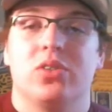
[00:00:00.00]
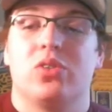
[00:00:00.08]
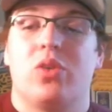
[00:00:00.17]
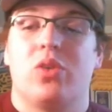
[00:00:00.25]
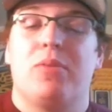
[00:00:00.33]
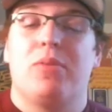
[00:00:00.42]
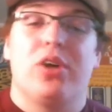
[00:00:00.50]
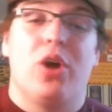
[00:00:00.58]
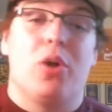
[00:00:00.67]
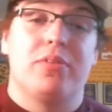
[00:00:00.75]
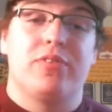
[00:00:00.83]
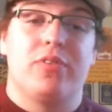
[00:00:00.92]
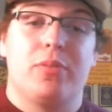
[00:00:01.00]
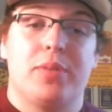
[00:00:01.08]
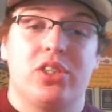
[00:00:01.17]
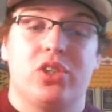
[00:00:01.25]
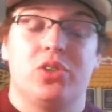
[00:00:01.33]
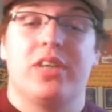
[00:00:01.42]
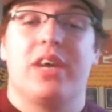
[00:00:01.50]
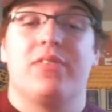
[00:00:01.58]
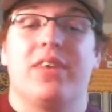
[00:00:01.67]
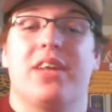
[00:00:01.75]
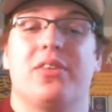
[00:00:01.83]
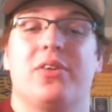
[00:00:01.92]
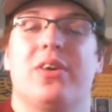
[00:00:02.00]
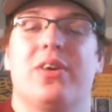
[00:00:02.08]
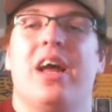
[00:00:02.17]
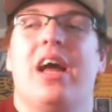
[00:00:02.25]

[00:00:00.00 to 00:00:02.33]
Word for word: So I'm really hoping for Minshew to have another